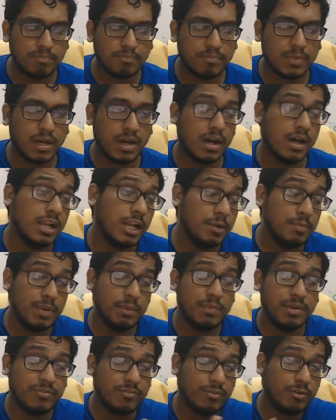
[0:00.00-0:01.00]
let me
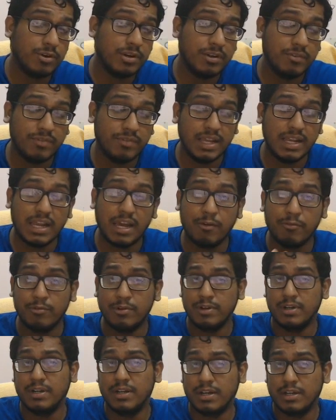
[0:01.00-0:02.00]
before reveal, I
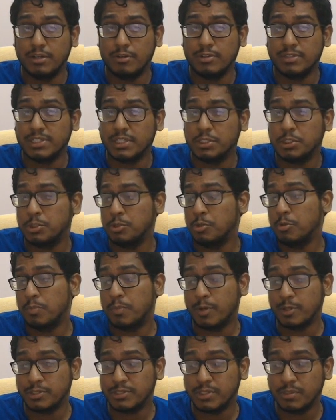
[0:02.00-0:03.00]
would suggest you to
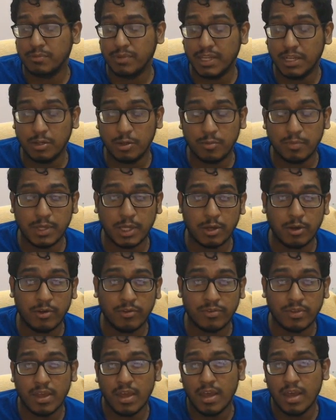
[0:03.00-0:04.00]
pause the video
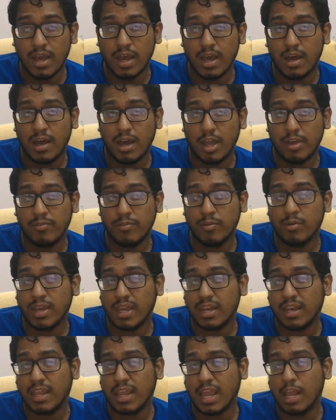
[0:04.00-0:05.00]
because if you
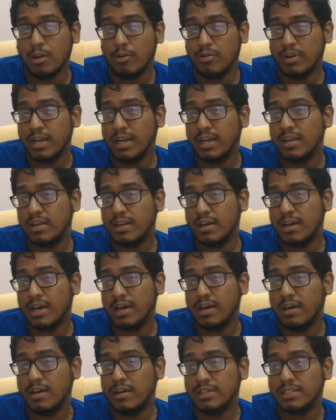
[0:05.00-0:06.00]
can calculate
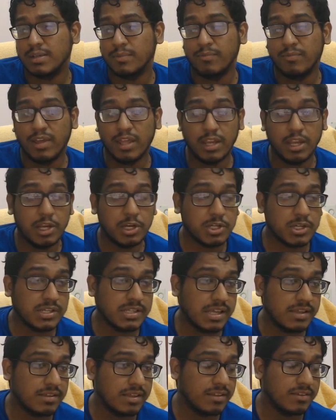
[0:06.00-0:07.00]
some
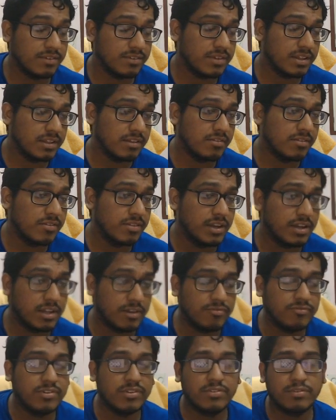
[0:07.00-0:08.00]
variations as I said, this is the
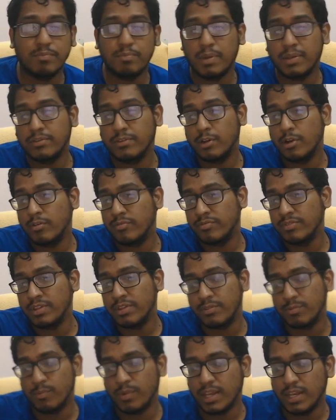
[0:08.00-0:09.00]
toughest puzzle of
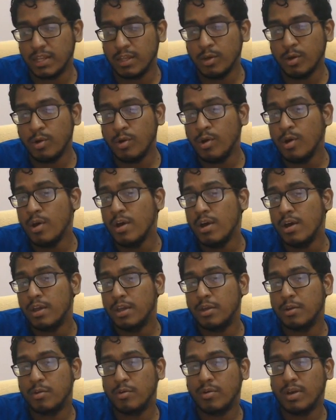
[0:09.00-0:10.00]
this video.
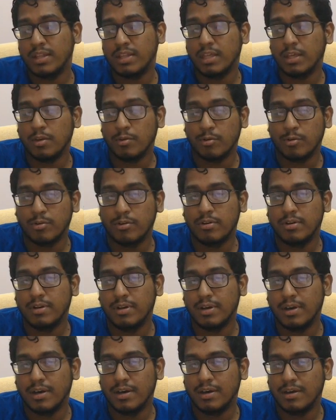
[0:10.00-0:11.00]
I think you could
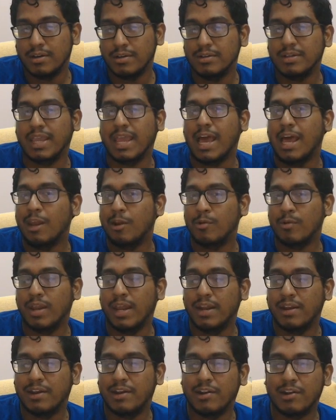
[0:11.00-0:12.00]

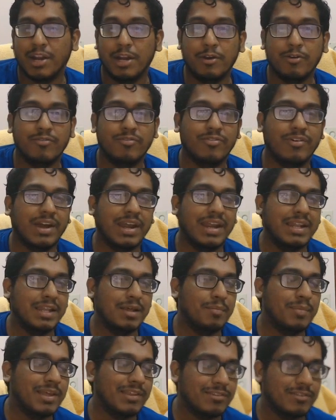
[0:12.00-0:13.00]
calculate and try to find
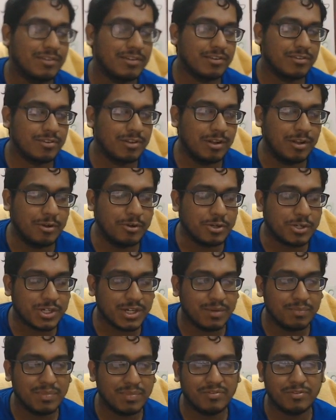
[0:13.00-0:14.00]
the best
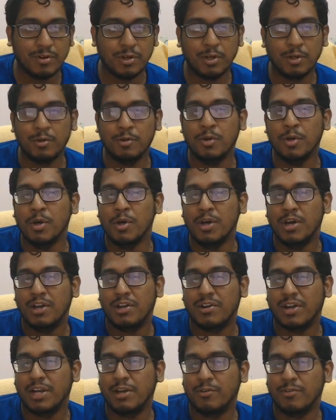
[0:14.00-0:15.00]
solution before you
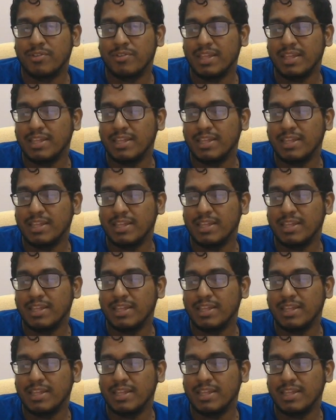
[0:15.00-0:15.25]
try to see the